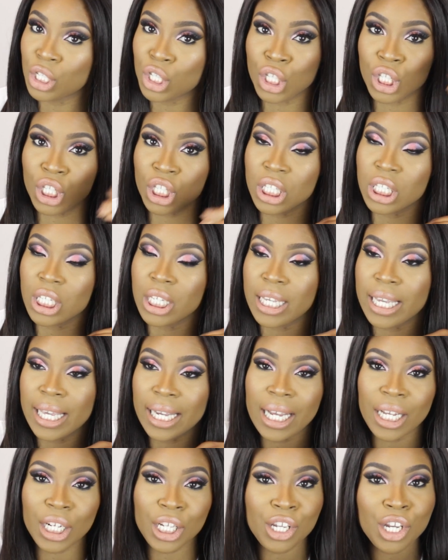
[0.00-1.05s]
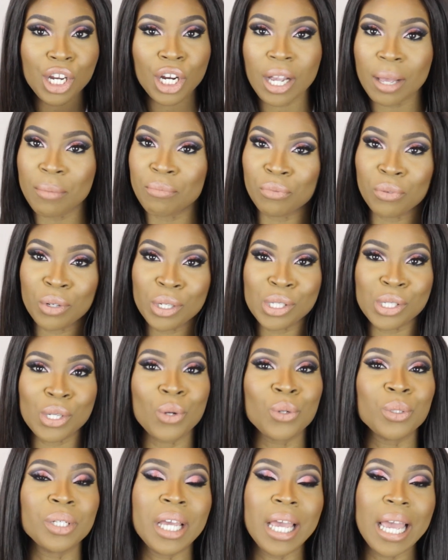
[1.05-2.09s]
Just get out of your comfort
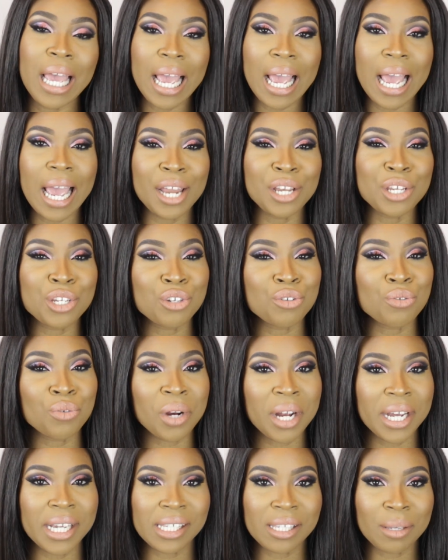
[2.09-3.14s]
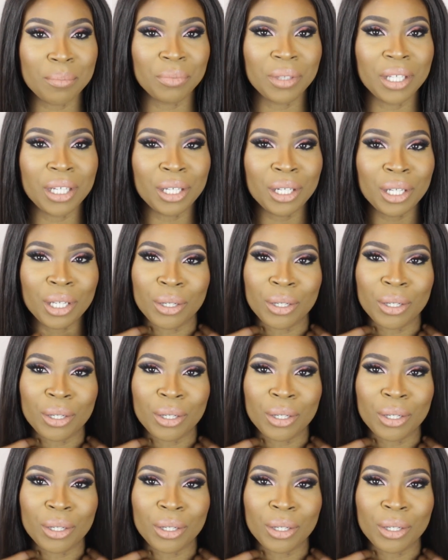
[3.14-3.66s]
zone and try something